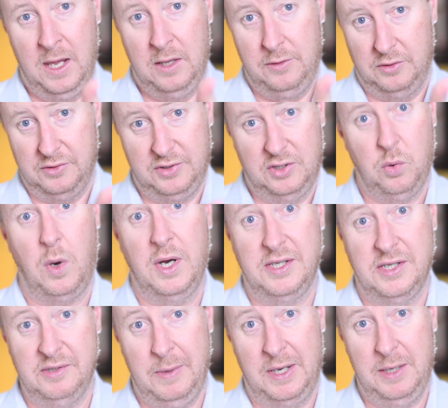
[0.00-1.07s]
There's
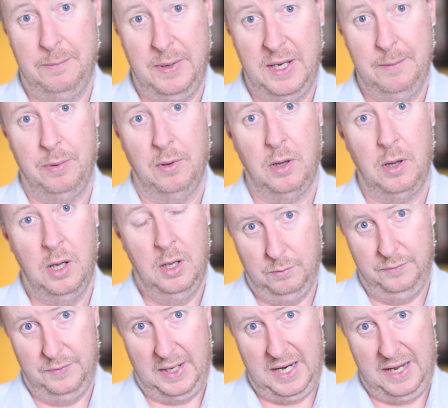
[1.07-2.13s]
twice as many people
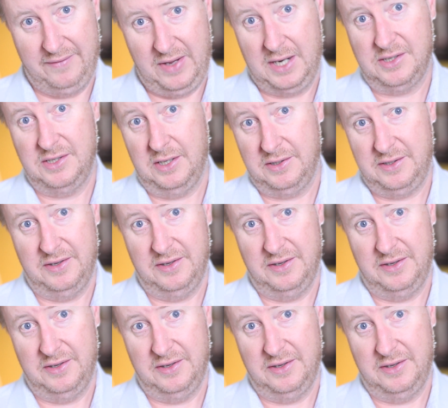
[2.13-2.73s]
that have access